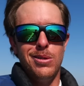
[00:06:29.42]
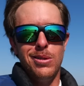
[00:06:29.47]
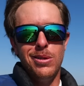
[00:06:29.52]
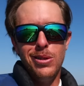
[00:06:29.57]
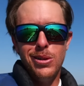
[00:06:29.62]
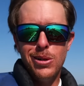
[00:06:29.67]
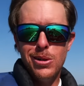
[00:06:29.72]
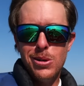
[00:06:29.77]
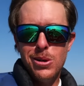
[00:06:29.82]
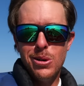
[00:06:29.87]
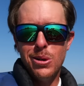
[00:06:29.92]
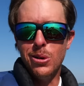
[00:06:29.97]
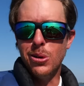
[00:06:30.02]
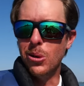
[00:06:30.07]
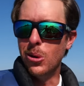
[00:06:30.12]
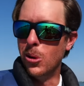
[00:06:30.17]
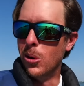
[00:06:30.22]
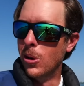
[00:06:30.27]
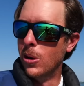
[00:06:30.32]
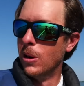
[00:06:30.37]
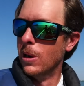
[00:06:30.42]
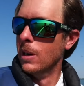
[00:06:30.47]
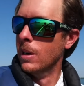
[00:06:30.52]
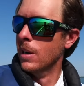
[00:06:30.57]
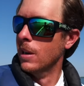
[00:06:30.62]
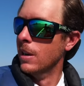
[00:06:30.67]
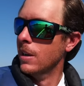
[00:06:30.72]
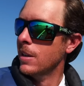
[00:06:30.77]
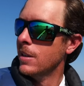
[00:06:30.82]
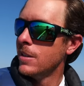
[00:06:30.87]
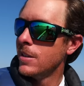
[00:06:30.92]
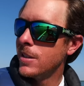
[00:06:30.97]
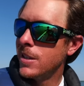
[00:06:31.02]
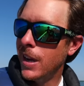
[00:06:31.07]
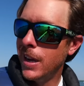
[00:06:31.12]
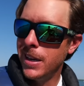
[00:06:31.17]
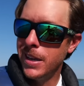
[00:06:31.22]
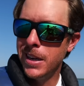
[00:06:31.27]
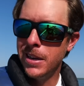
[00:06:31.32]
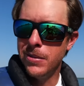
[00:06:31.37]
Oh, just
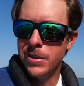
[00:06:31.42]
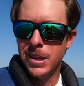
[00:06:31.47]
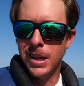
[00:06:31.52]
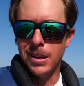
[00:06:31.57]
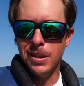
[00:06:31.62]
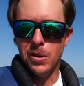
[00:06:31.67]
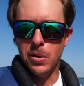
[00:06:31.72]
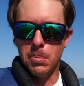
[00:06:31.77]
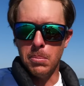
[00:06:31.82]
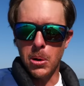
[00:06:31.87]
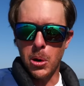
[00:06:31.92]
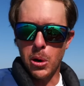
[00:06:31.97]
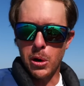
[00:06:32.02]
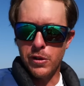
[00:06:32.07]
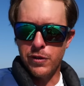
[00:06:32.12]
got to give it that little bark